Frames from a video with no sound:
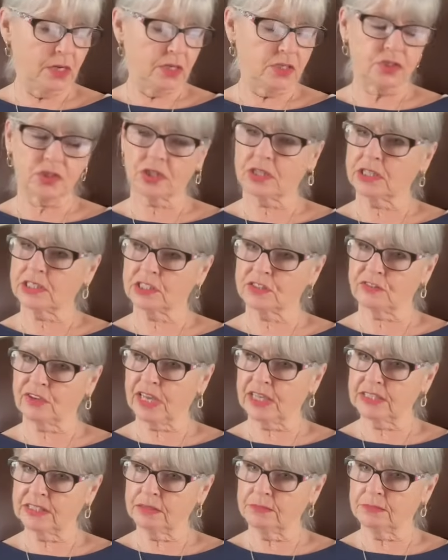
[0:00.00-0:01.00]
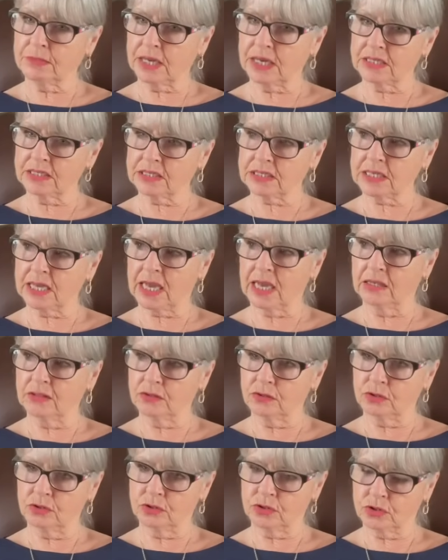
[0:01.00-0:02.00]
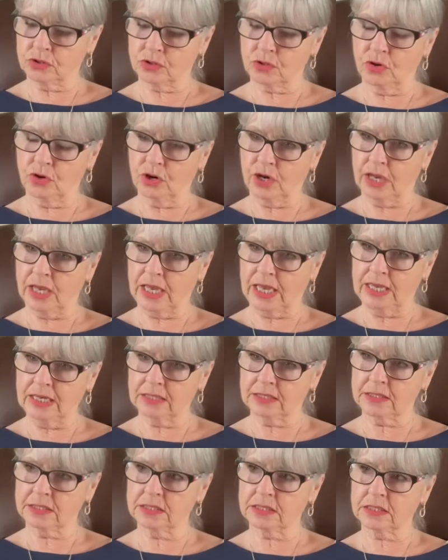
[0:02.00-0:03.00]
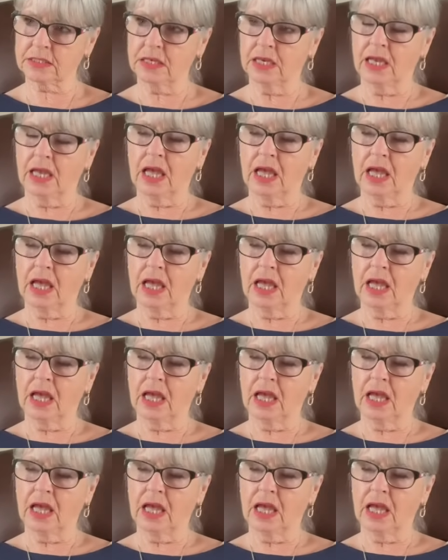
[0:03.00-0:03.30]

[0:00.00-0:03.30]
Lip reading: So that's Finding My Style underscore X.